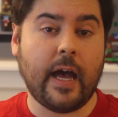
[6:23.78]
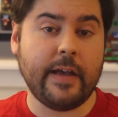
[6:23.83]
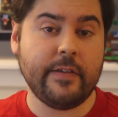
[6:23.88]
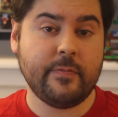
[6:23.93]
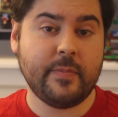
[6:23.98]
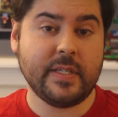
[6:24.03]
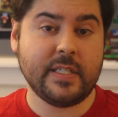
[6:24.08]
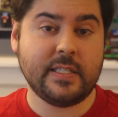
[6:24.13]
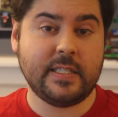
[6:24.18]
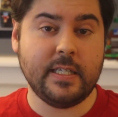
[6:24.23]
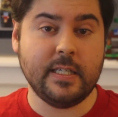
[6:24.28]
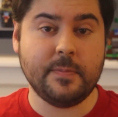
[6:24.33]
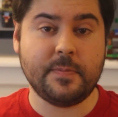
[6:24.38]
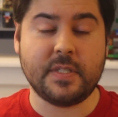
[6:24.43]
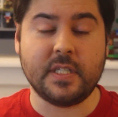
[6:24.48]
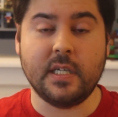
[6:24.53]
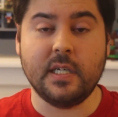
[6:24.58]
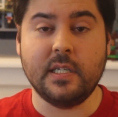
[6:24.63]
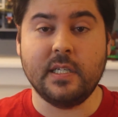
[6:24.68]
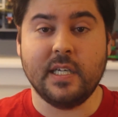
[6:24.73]
I've been
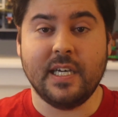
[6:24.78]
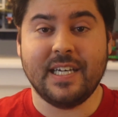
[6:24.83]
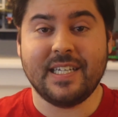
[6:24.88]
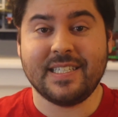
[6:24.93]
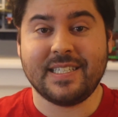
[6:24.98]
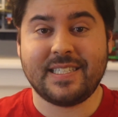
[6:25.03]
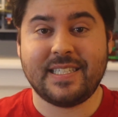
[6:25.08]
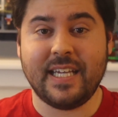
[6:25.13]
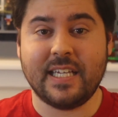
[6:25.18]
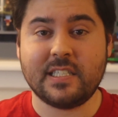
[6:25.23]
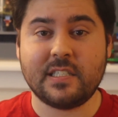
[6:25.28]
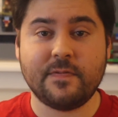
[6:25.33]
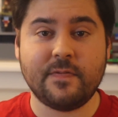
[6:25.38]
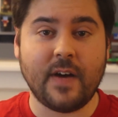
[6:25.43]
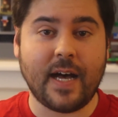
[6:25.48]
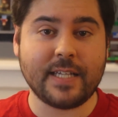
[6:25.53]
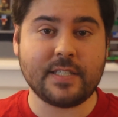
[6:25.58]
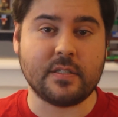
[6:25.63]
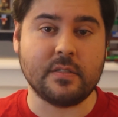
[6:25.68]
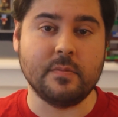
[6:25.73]
tipped an unassessed
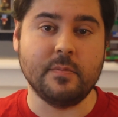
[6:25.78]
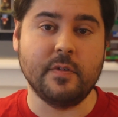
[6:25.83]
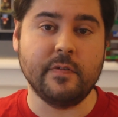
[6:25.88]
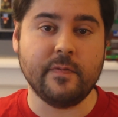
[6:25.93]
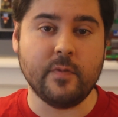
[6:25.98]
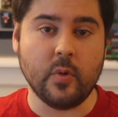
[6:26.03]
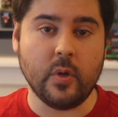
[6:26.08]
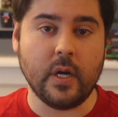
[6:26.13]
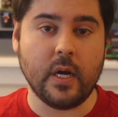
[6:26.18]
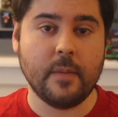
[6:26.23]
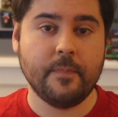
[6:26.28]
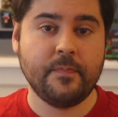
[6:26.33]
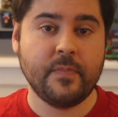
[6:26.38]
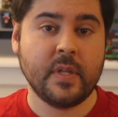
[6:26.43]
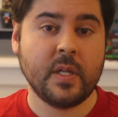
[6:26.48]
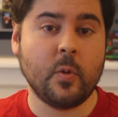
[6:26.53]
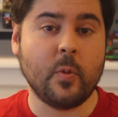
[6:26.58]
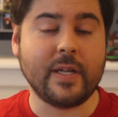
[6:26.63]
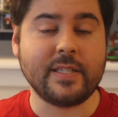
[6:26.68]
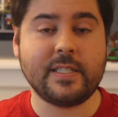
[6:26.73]
fossil before.
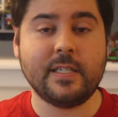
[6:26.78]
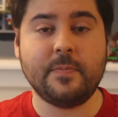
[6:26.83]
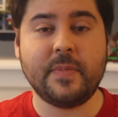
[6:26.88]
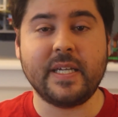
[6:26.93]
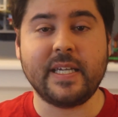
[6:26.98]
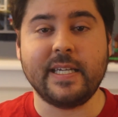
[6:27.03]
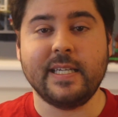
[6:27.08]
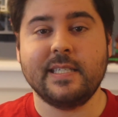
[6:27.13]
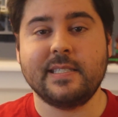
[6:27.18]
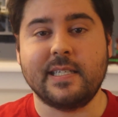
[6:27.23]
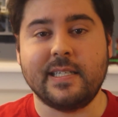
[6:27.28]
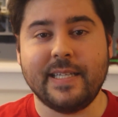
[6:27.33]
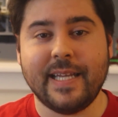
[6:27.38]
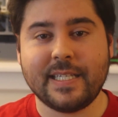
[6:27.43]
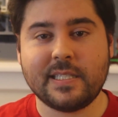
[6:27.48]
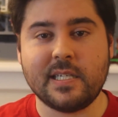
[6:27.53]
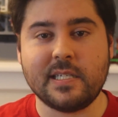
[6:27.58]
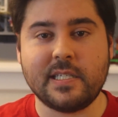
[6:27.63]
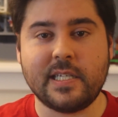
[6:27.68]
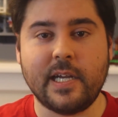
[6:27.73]
While tipping isn't
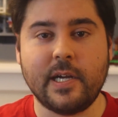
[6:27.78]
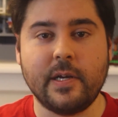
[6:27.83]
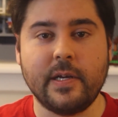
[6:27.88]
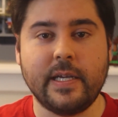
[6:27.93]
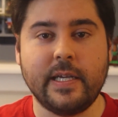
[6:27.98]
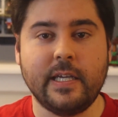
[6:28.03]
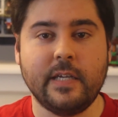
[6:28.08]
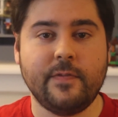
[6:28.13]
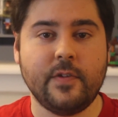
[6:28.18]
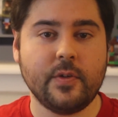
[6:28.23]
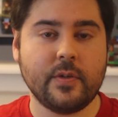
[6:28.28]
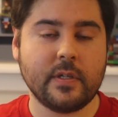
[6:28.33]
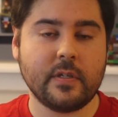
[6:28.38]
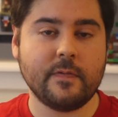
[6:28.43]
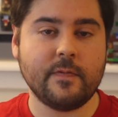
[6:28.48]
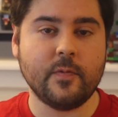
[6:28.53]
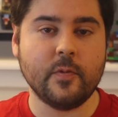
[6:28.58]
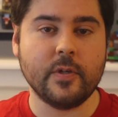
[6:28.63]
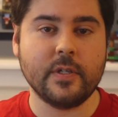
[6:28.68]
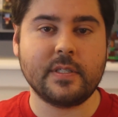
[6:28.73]
necessary, if you can
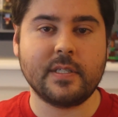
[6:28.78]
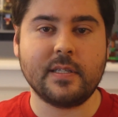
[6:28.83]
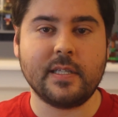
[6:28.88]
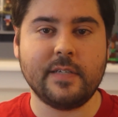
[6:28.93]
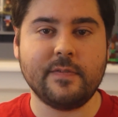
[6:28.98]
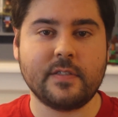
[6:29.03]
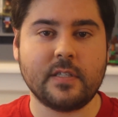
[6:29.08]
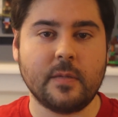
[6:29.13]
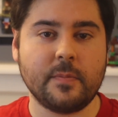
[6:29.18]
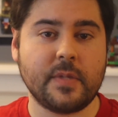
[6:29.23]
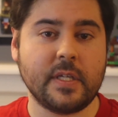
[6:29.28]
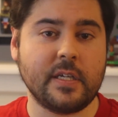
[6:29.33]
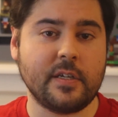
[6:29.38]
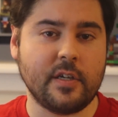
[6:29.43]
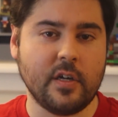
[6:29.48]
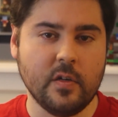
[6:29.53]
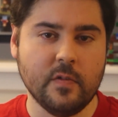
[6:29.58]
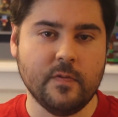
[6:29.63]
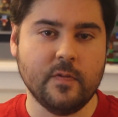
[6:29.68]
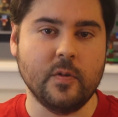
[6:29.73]
afford to leave something,
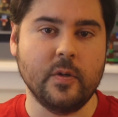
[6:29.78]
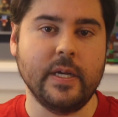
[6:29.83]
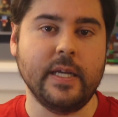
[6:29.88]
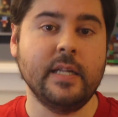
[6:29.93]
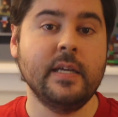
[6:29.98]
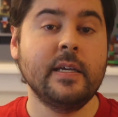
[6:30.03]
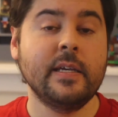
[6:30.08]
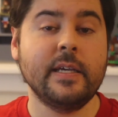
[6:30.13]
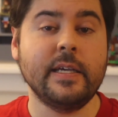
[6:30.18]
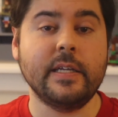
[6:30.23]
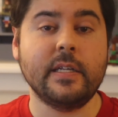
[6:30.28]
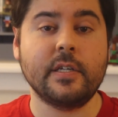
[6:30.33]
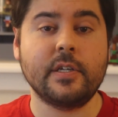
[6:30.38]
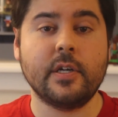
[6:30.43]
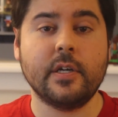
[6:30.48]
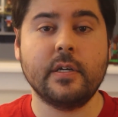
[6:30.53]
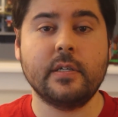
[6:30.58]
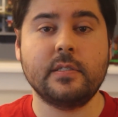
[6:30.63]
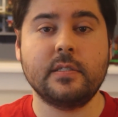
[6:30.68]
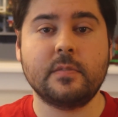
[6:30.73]
go for it. It
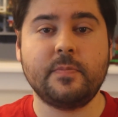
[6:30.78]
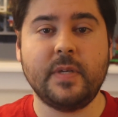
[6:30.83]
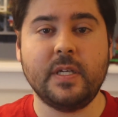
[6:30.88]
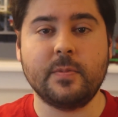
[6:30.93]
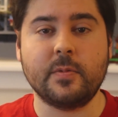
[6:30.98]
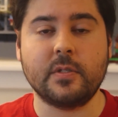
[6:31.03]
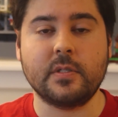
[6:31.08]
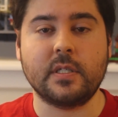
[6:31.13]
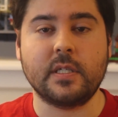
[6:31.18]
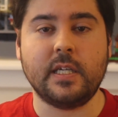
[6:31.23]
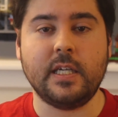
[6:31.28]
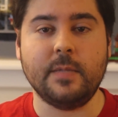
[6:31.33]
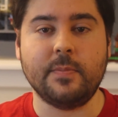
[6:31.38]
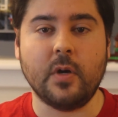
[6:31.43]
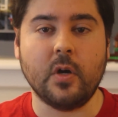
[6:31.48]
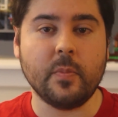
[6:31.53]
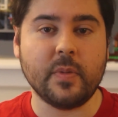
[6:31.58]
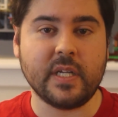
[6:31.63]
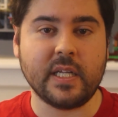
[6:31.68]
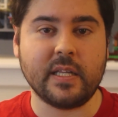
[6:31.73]
encourages people to keep
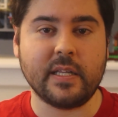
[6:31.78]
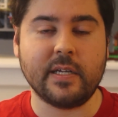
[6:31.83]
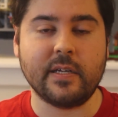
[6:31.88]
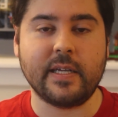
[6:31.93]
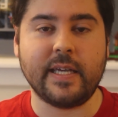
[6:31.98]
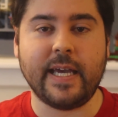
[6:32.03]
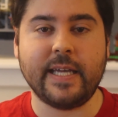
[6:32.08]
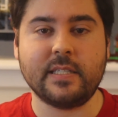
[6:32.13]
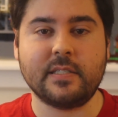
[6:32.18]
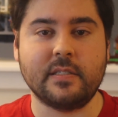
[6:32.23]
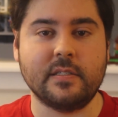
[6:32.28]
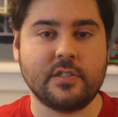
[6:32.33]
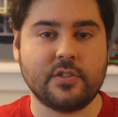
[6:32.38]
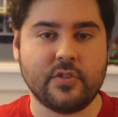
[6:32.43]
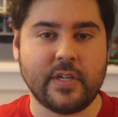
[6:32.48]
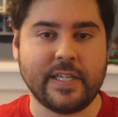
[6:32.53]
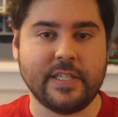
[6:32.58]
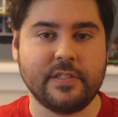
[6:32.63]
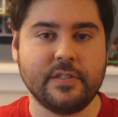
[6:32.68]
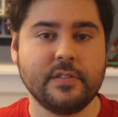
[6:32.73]
opening their gates to
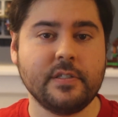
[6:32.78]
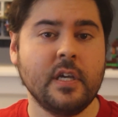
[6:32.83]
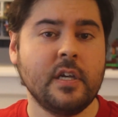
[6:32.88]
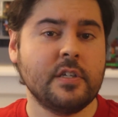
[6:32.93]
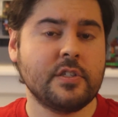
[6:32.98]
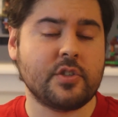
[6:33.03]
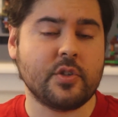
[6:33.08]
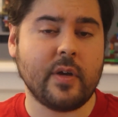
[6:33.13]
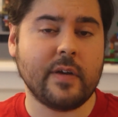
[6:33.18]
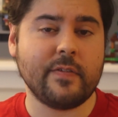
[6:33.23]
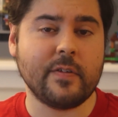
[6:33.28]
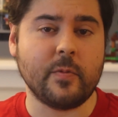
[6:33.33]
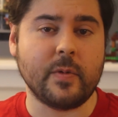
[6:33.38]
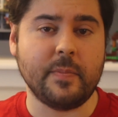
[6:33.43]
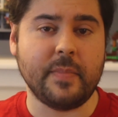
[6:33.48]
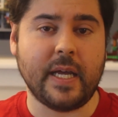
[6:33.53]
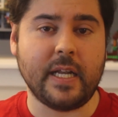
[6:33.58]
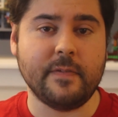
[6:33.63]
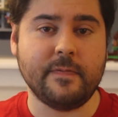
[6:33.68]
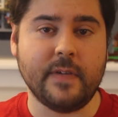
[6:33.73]
strangers so
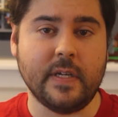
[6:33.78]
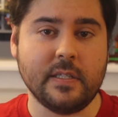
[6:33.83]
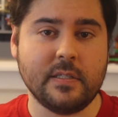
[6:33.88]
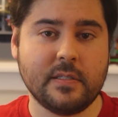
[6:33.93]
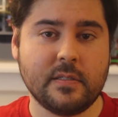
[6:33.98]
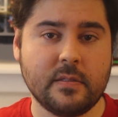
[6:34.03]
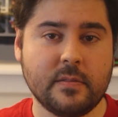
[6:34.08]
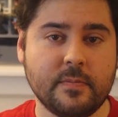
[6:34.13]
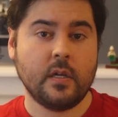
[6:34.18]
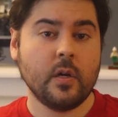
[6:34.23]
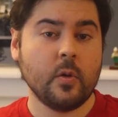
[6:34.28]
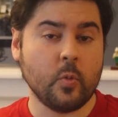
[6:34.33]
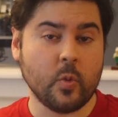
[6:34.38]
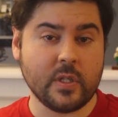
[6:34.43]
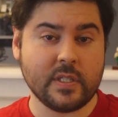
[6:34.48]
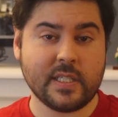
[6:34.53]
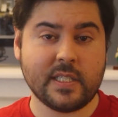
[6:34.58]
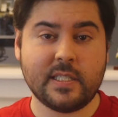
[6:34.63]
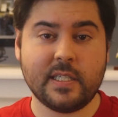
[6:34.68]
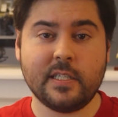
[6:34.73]
everyone benefits.
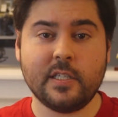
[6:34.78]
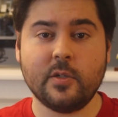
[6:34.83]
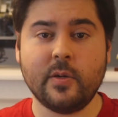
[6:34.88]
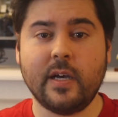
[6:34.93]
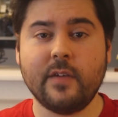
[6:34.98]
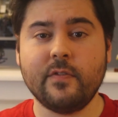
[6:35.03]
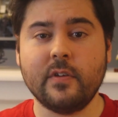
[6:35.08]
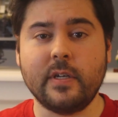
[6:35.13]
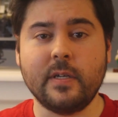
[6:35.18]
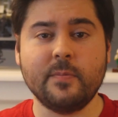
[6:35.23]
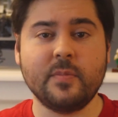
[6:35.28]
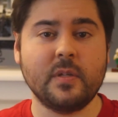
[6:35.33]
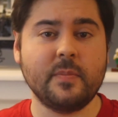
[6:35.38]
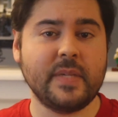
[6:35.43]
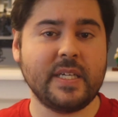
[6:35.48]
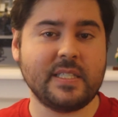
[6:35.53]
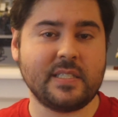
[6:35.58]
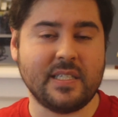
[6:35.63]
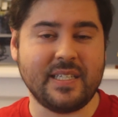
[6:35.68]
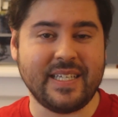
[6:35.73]
Will Nintendo ever
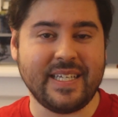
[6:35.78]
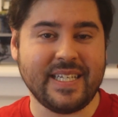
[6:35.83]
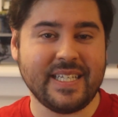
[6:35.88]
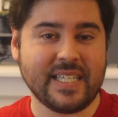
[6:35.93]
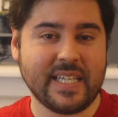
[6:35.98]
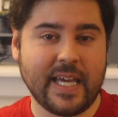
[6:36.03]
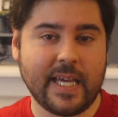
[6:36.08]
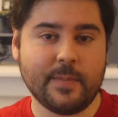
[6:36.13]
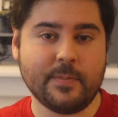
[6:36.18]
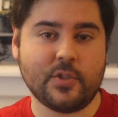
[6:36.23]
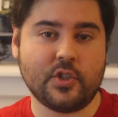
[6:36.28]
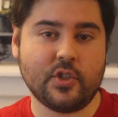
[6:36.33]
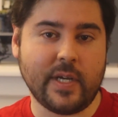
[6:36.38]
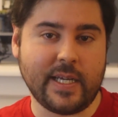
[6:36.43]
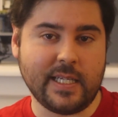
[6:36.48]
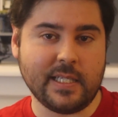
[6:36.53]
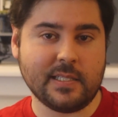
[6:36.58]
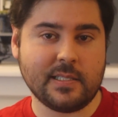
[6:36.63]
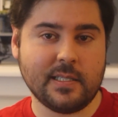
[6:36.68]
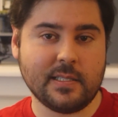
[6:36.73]
implement an in game
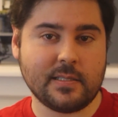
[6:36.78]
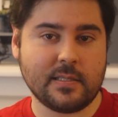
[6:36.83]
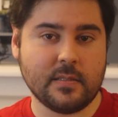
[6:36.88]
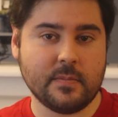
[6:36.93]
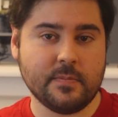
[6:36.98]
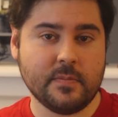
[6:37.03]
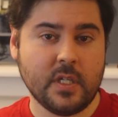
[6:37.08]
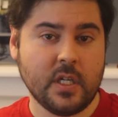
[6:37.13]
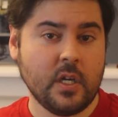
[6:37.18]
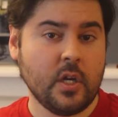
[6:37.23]
trading system?